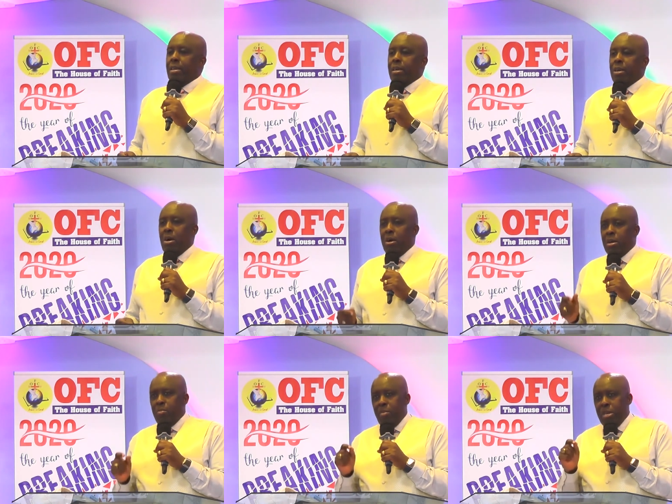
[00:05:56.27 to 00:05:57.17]

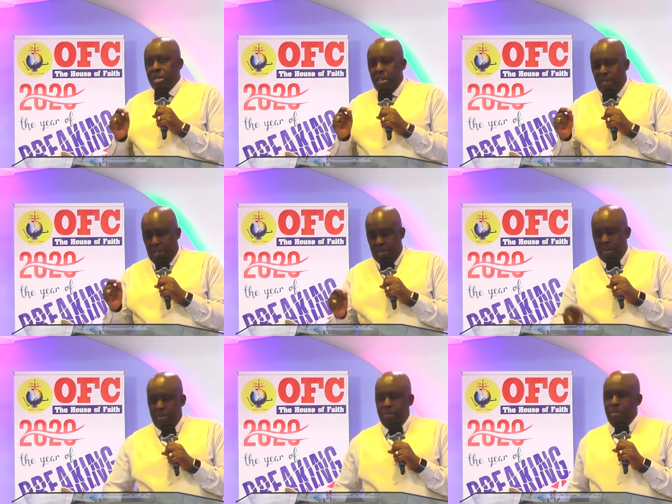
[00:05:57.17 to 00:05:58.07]
God measures it.
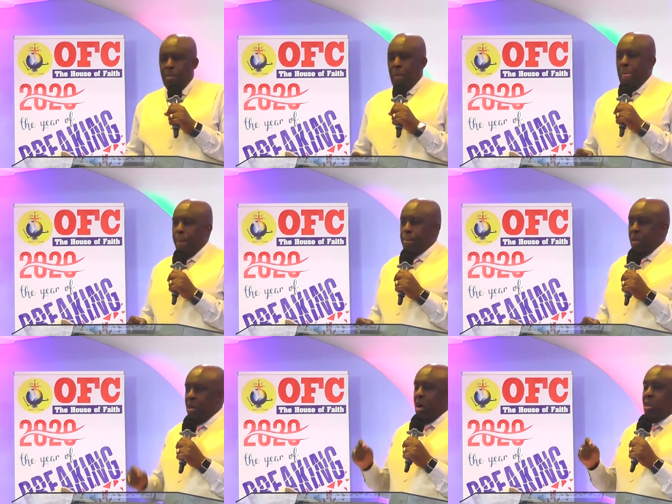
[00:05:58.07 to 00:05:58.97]

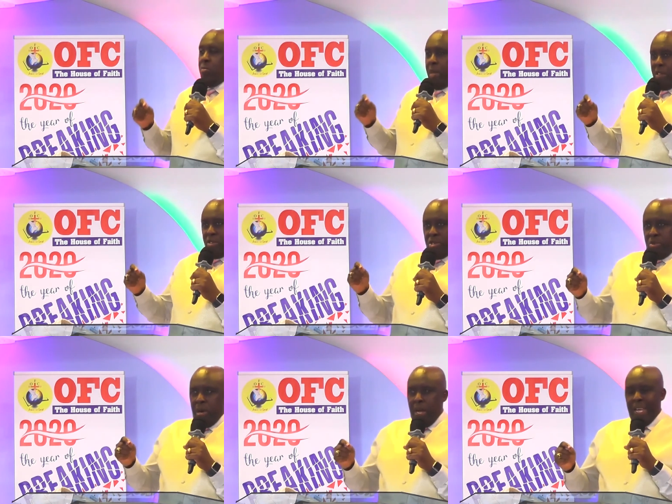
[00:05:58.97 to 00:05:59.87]
God makes
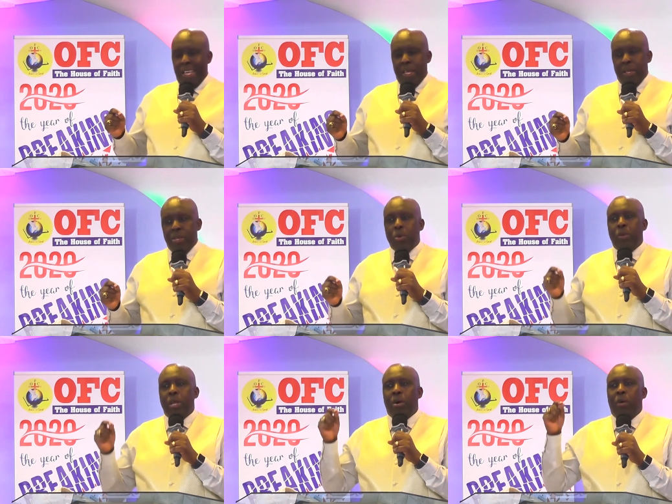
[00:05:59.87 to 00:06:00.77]
sure you
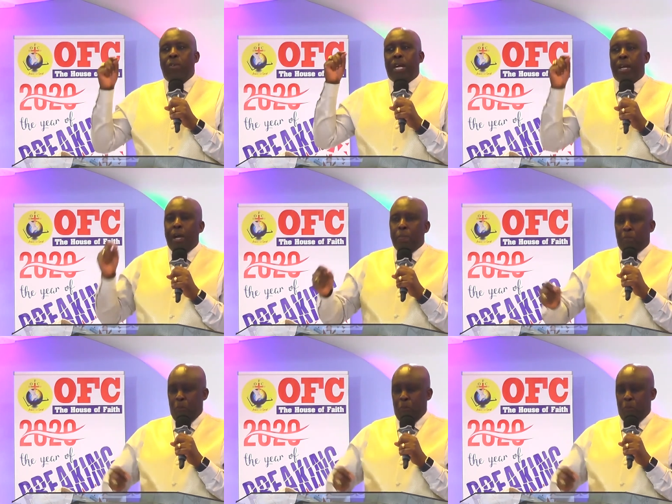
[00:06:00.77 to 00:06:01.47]
will overcome.